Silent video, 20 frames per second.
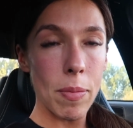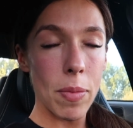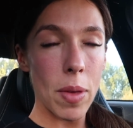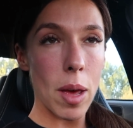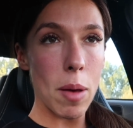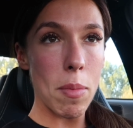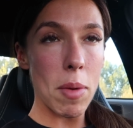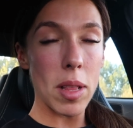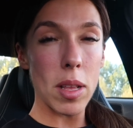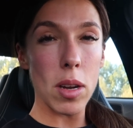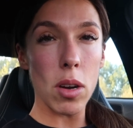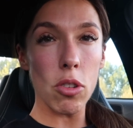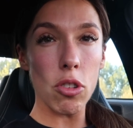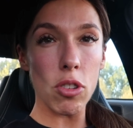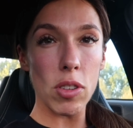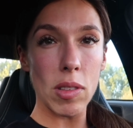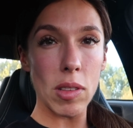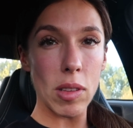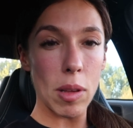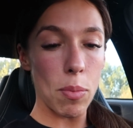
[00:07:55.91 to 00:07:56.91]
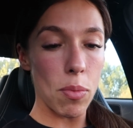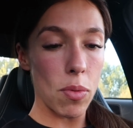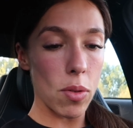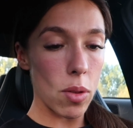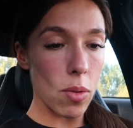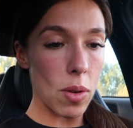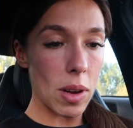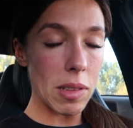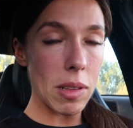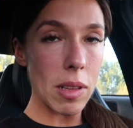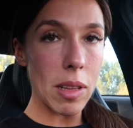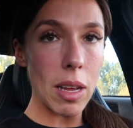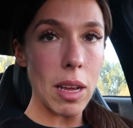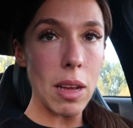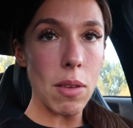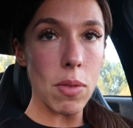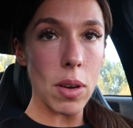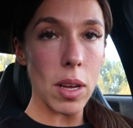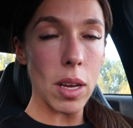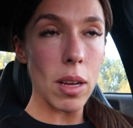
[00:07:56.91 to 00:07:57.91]
um, and then I'll just sip for the rest of the
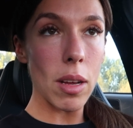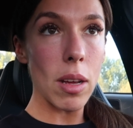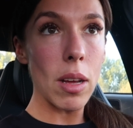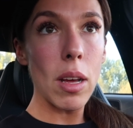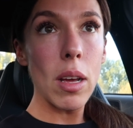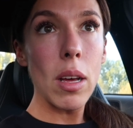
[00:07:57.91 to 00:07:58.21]
evening.